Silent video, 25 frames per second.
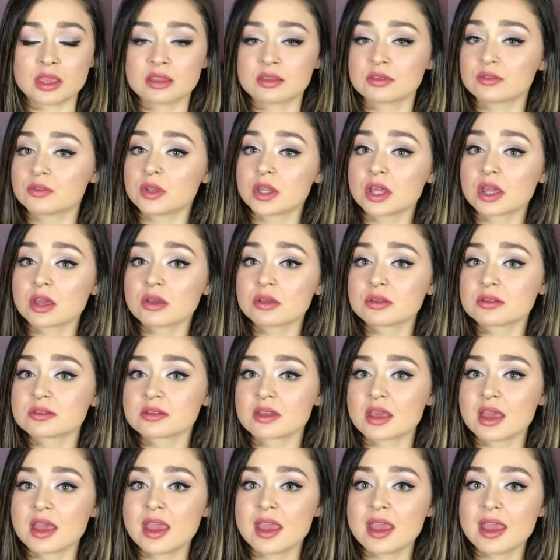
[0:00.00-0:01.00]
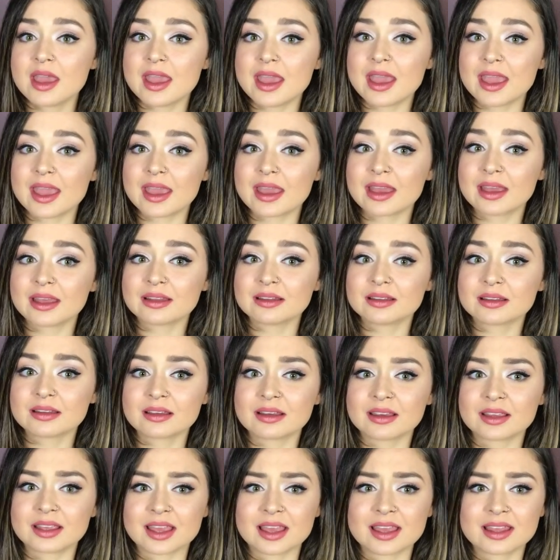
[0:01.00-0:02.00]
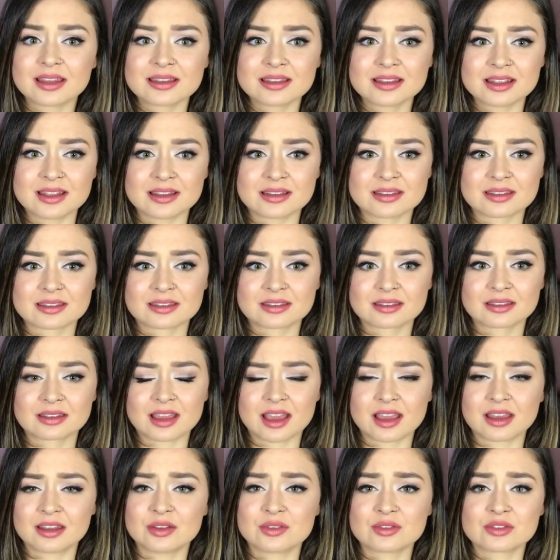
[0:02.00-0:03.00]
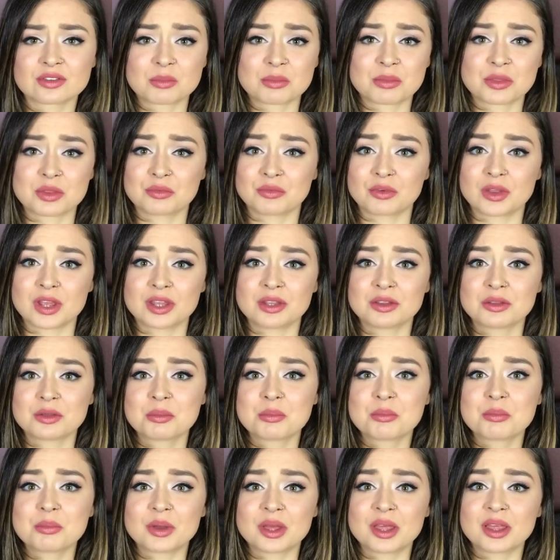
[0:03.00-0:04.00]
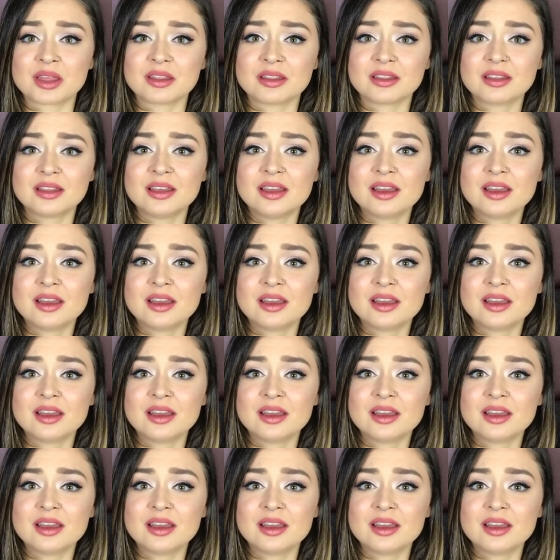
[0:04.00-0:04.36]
his videos. And again, it's kind of something random, but